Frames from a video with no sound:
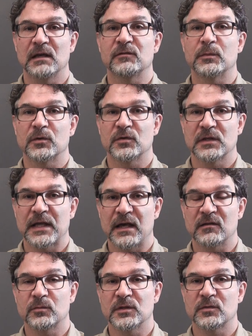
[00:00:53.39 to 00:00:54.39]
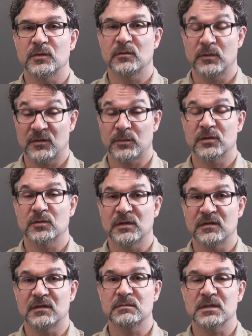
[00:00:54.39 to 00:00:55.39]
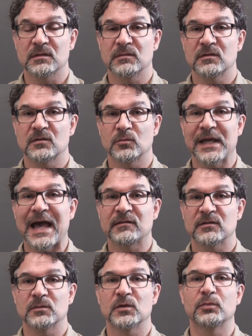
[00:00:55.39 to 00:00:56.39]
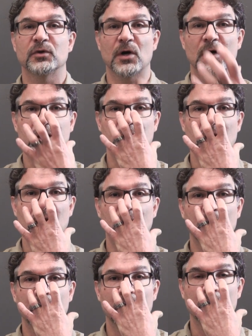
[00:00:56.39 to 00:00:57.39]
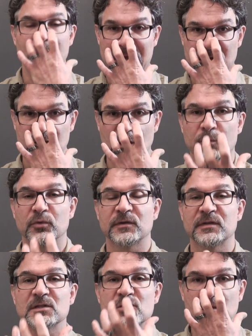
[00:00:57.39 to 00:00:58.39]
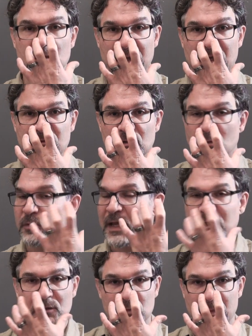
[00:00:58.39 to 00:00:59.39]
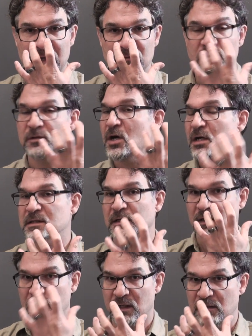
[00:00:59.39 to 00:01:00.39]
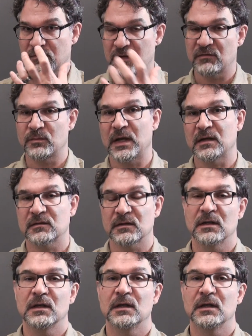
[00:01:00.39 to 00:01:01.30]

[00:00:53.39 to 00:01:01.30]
if the person has respiratory symptoms, we ask them to put on a mask, a procedural mask, a regular mask, not an N95 mask.